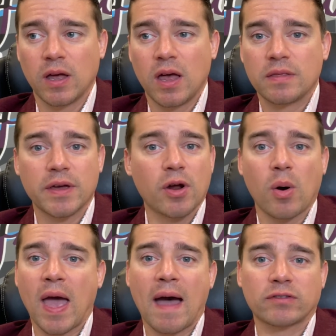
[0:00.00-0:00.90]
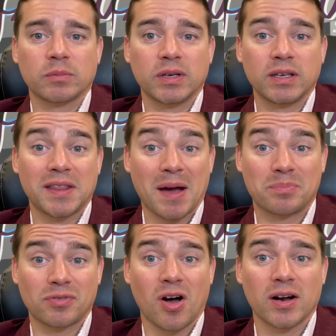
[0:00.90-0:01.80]
They don't have to be
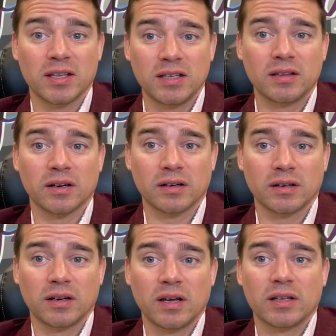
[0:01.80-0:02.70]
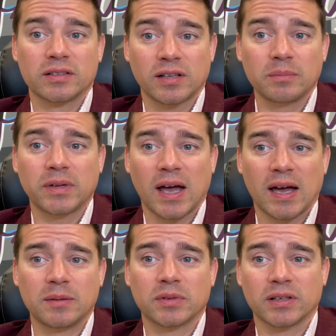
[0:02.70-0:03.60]
that broad either.
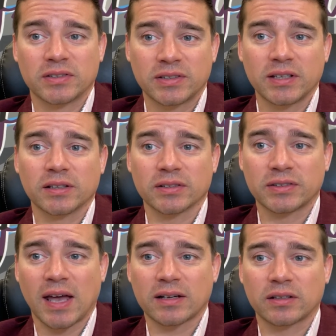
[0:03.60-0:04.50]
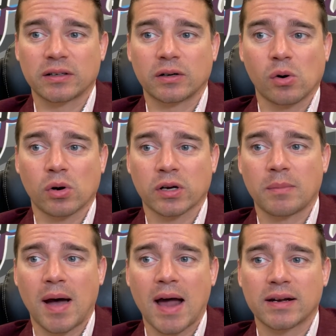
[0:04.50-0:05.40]
Sometimes a single sector or
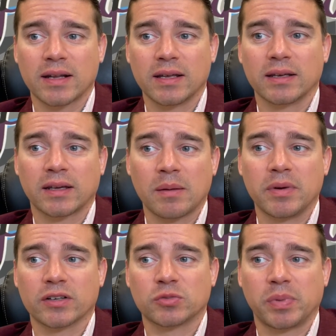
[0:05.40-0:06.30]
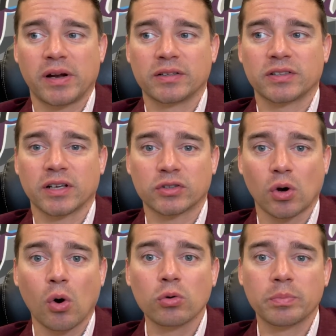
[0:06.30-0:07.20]
commodity can be experiencing its
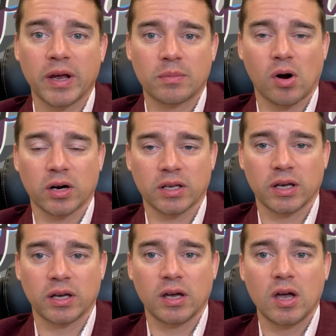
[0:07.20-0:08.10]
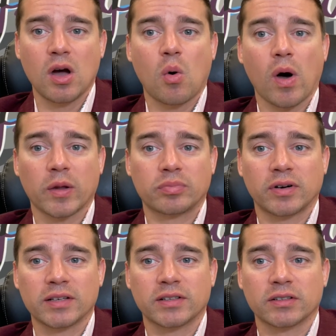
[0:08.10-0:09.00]
own bear market while the
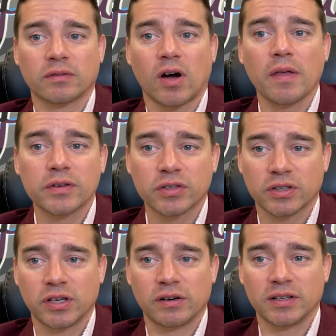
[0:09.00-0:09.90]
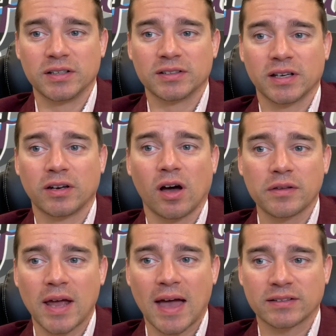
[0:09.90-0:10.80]
prices of other securities and
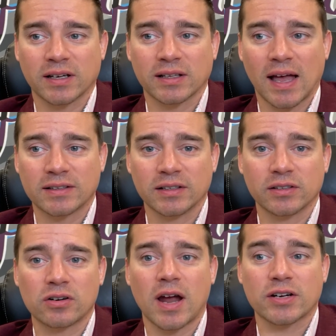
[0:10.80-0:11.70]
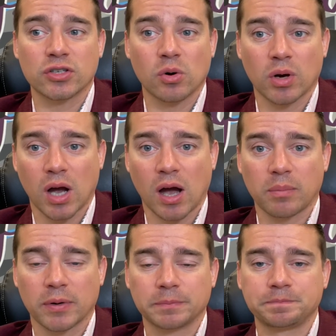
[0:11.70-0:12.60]
other asset classes are actually going up.